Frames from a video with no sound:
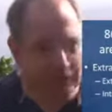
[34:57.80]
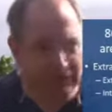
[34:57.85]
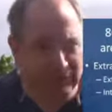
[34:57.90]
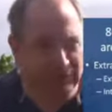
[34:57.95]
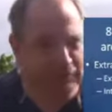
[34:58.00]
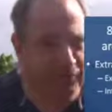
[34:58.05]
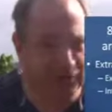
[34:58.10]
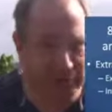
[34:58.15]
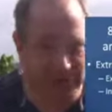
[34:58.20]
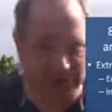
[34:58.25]
in
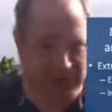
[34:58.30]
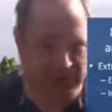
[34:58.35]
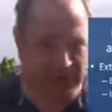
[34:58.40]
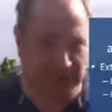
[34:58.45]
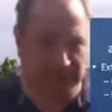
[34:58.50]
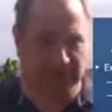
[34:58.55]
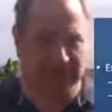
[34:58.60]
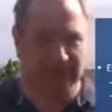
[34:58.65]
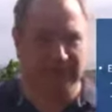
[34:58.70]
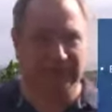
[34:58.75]
front of you
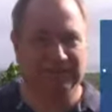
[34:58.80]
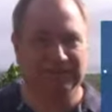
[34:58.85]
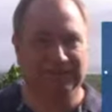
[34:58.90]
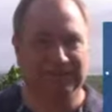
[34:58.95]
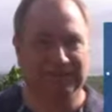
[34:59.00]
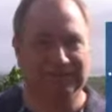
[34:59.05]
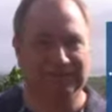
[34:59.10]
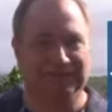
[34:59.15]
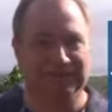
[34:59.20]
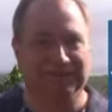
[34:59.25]

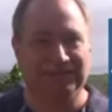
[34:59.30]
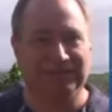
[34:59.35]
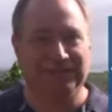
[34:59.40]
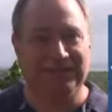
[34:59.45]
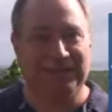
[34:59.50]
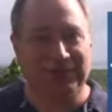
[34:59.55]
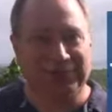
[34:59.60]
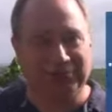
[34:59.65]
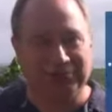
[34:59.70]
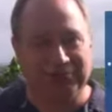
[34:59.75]
as the
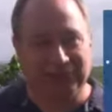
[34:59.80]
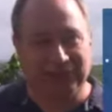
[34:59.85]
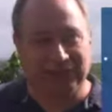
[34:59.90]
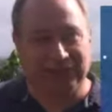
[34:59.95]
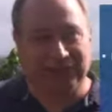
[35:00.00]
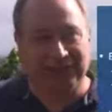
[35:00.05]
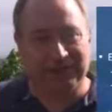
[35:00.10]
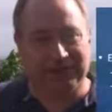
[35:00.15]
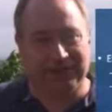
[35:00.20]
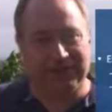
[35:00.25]

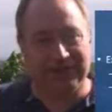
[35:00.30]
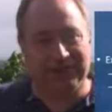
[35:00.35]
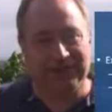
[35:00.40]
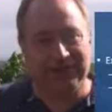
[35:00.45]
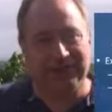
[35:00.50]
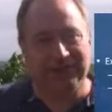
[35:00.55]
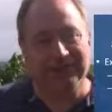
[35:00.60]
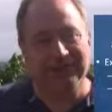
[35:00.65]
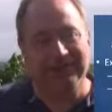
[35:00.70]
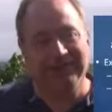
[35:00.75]
extroverted type.
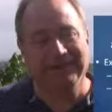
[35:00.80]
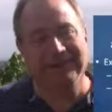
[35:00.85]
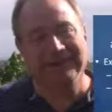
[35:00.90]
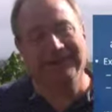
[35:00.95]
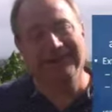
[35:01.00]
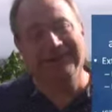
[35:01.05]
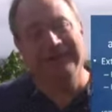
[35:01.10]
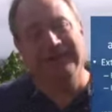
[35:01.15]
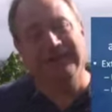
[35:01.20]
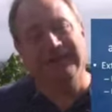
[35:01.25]

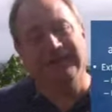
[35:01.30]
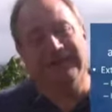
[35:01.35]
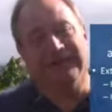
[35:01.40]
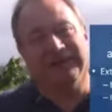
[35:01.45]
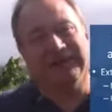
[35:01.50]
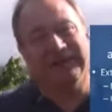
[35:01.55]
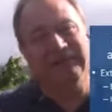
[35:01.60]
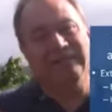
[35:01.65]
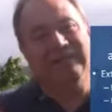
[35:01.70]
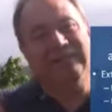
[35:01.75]

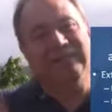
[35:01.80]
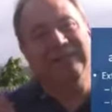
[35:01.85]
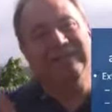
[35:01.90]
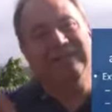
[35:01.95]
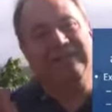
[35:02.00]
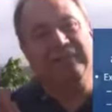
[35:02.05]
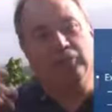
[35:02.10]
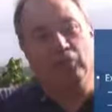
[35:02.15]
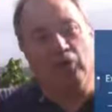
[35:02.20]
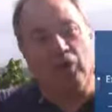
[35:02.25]

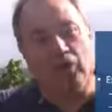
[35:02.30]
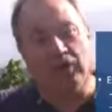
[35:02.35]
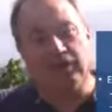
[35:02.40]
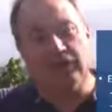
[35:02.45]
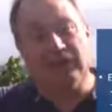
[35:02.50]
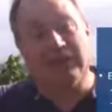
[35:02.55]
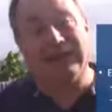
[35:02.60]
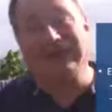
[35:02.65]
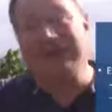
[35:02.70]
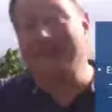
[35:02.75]
They talk a lot.